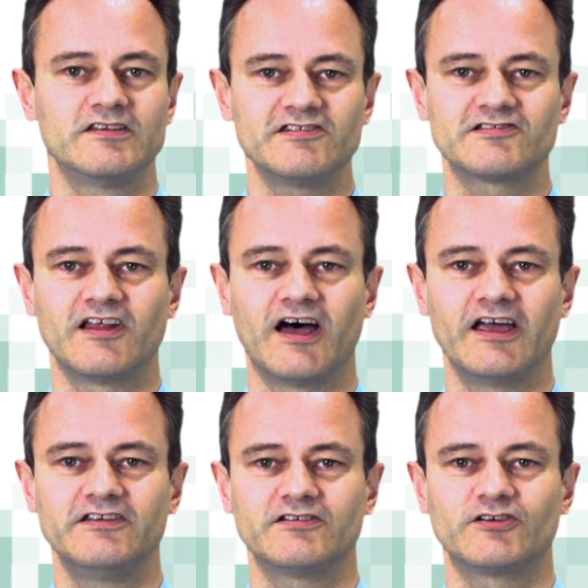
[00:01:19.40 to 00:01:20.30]
This
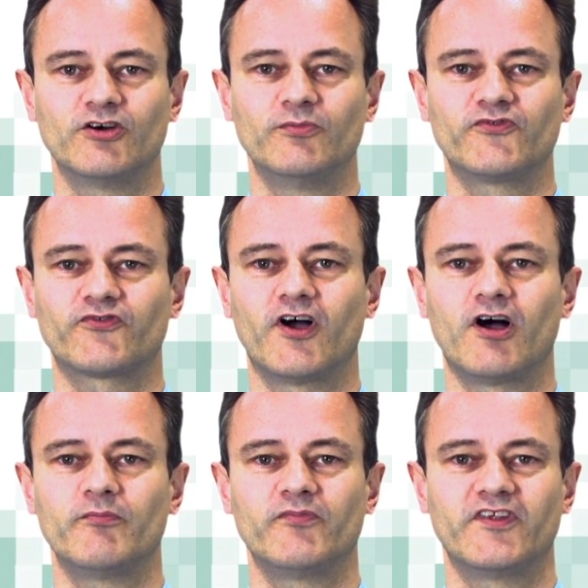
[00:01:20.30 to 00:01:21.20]
slide comes
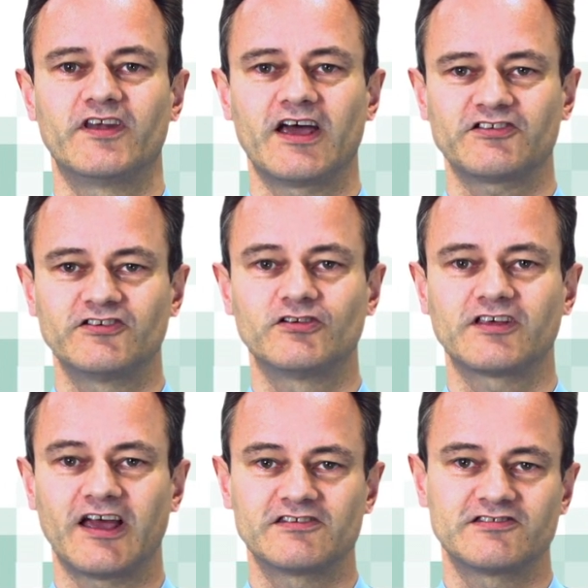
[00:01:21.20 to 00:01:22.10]
from the National
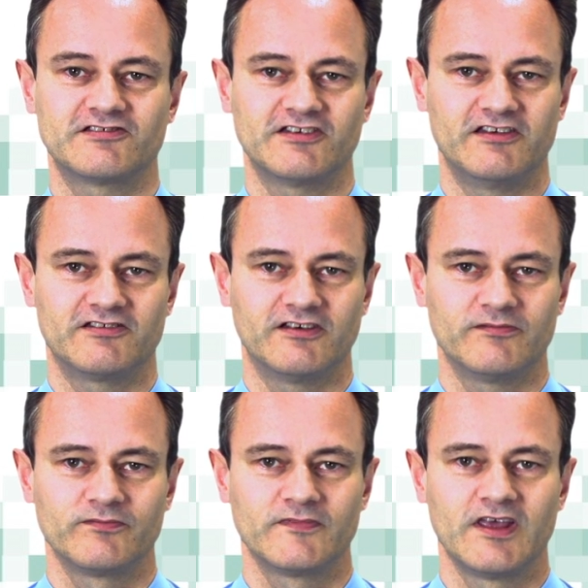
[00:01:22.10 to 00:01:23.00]
Cancer Centre,
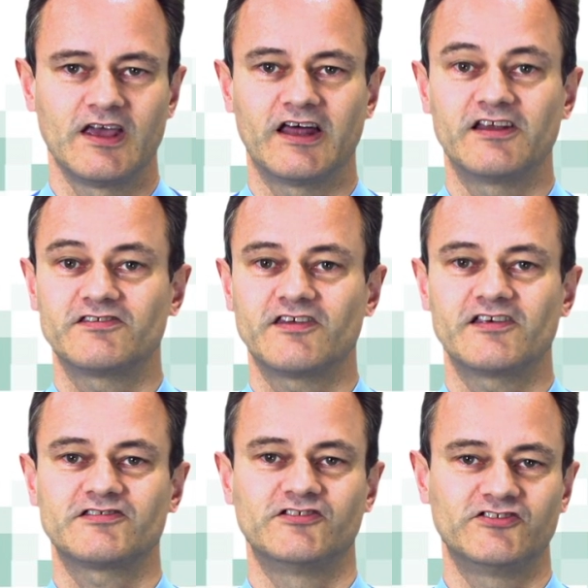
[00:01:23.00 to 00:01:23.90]
and it's
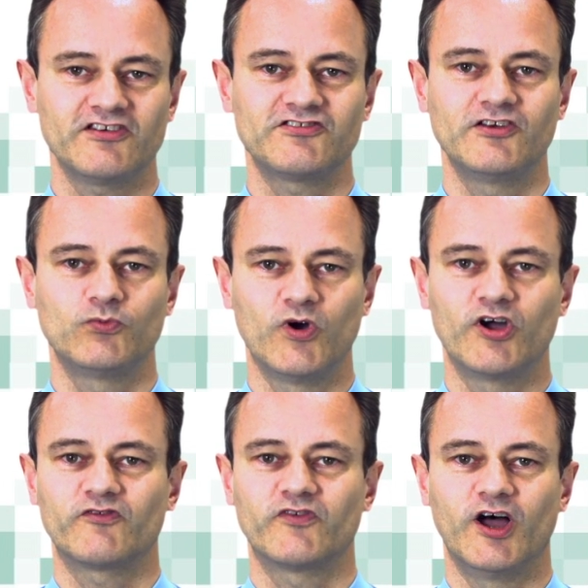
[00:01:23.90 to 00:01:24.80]
their suggested
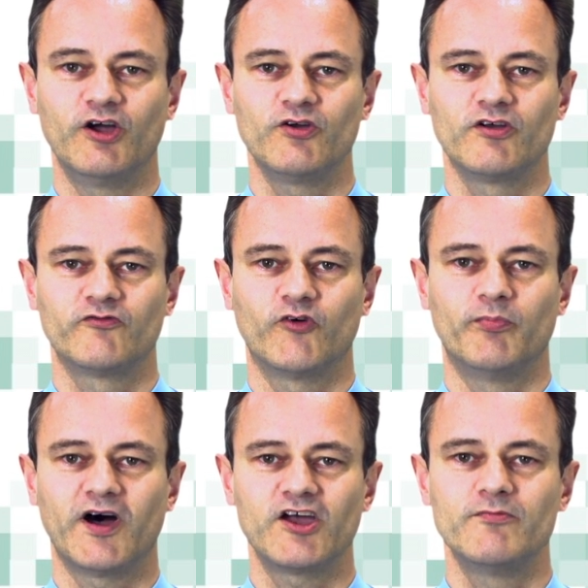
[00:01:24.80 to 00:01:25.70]
workflow for
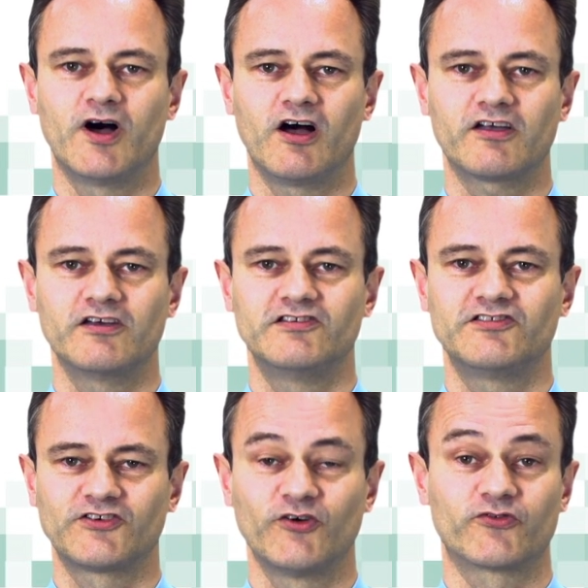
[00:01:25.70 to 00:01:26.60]
biomarker
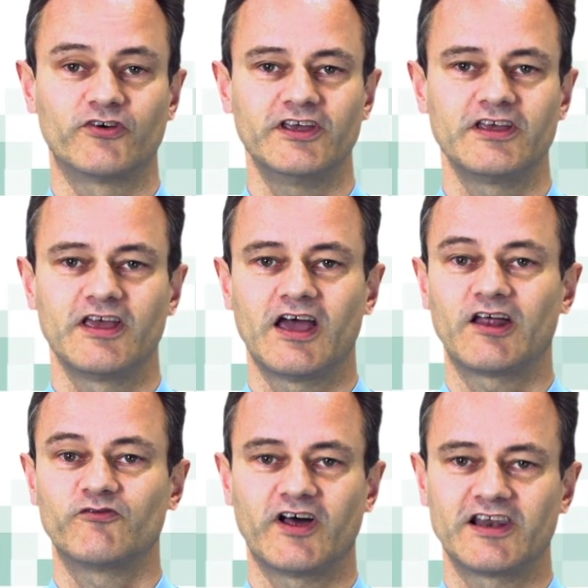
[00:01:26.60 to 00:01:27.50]
discovery
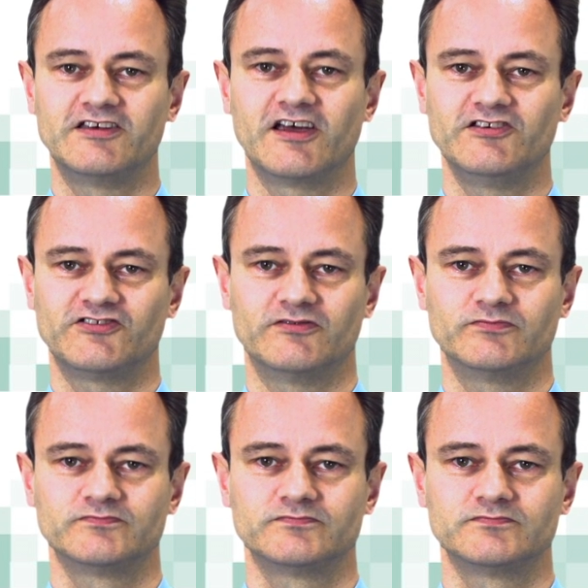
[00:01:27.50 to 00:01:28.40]
and validation.